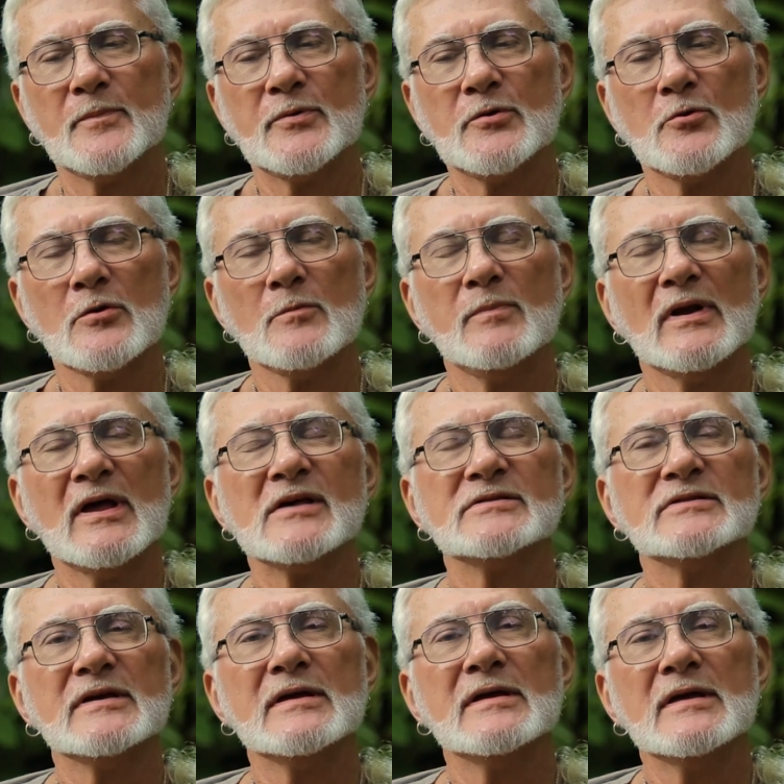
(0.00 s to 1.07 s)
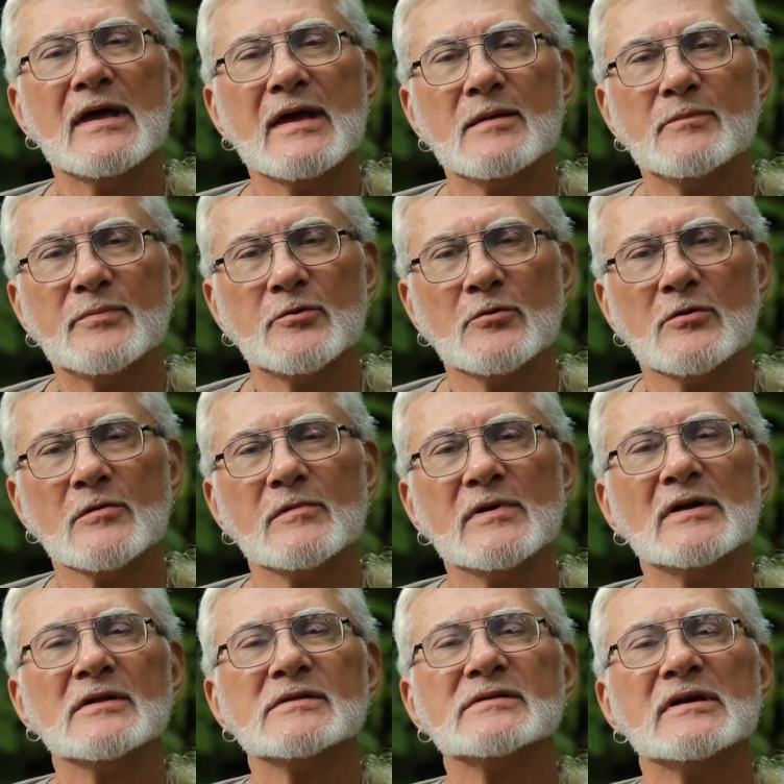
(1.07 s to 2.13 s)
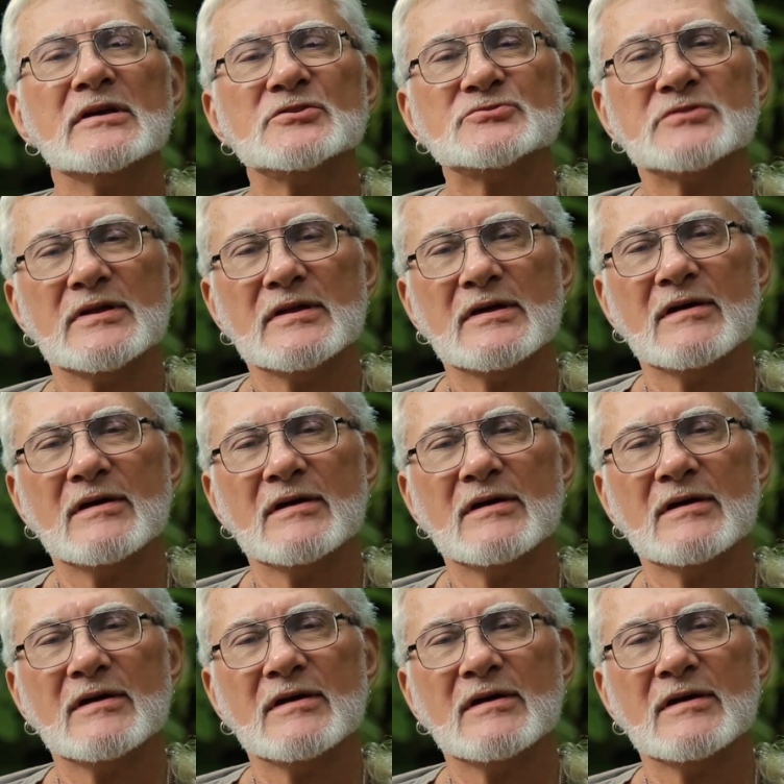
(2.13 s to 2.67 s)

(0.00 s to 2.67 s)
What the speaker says: pure blessing and pure realization